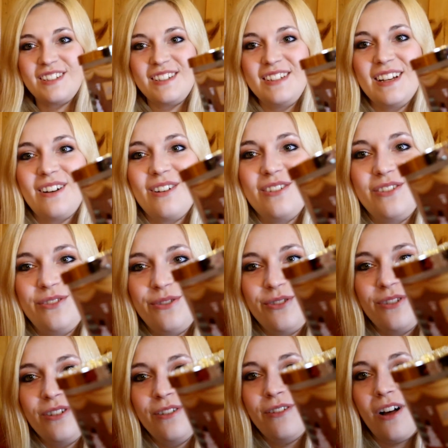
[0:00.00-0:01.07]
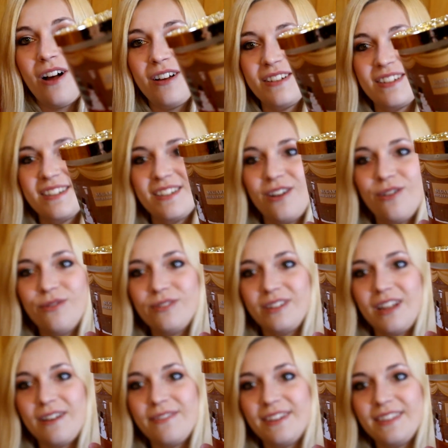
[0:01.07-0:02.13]
Snickerdoodle, also
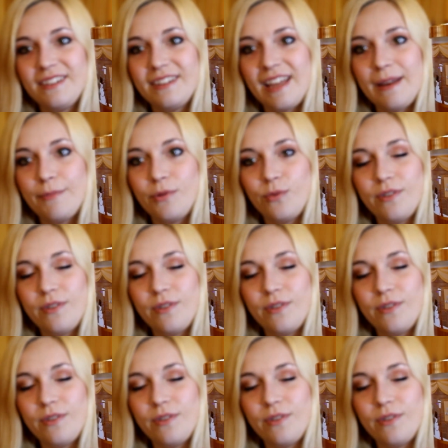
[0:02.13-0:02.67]
loving the label.